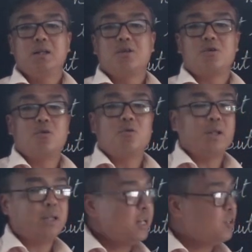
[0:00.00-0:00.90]
So
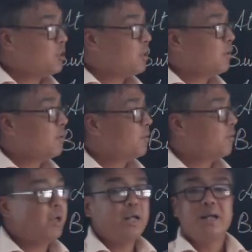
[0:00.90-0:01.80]
with this,
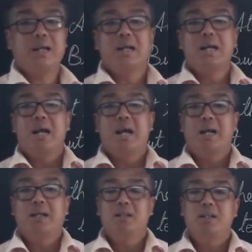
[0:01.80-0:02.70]
we
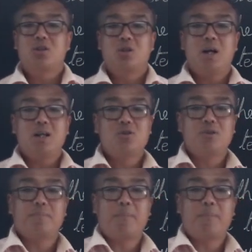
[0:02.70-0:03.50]
end this class.